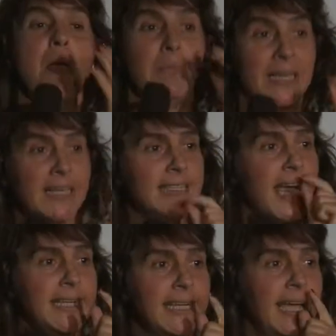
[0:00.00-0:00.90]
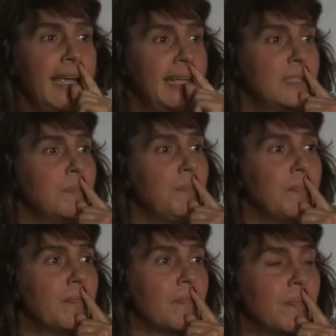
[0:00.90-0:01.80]
Because the idea is,
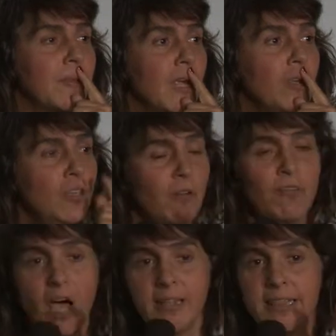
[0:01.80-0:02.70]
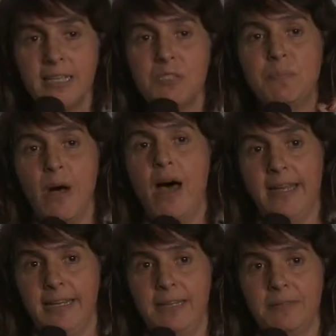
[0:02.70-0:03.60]
you've got this
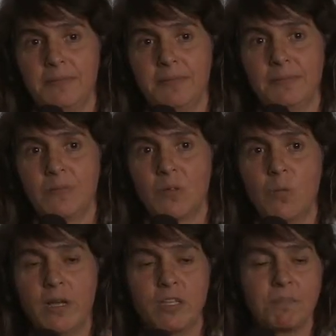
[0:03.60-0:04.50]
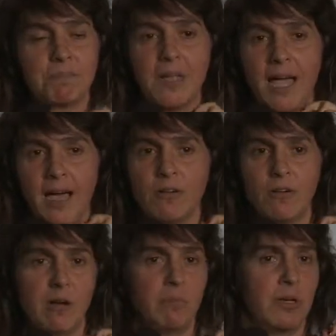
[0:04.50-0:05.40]
body, which I don't know
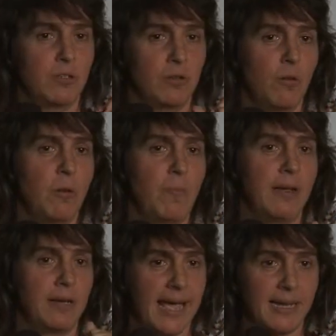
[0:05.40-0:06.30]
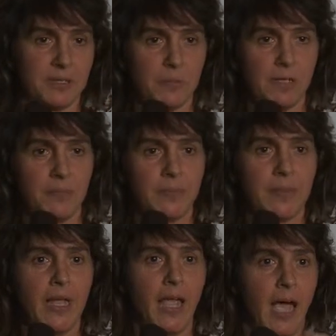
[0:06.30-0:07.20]
how much you know about anatomy.
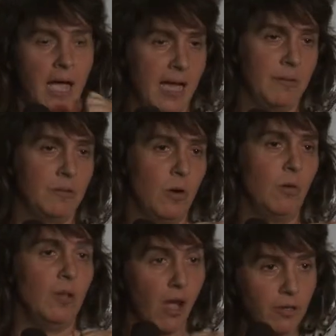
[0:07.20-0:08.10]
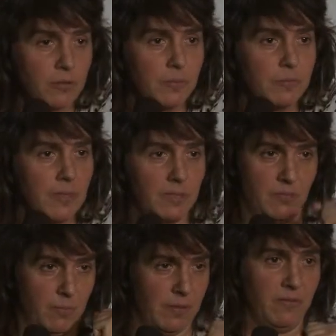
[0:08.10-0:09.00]
I know a lot because
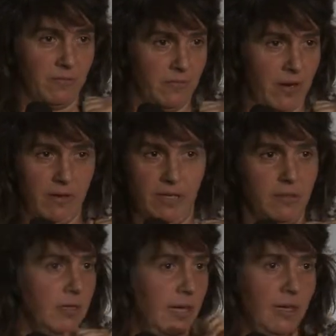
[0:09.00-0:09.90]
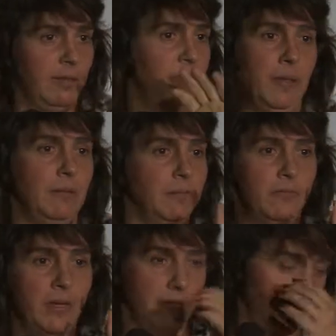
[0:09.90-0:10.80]
I've been very ill and I've been
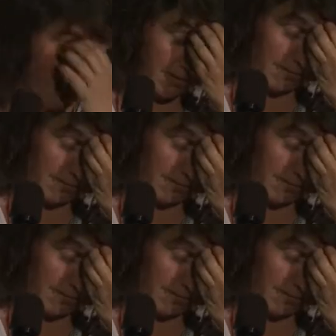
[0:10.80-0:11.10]
very,